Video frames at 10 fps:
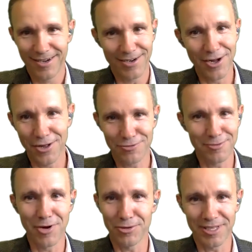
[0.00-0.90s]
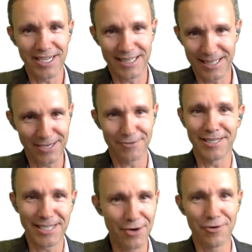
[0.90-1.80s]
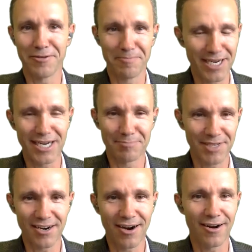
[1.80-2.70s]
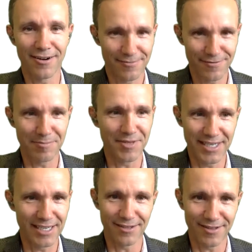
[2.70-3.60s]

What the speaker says: all remotely, and literally go in and pick up the car from the dealer.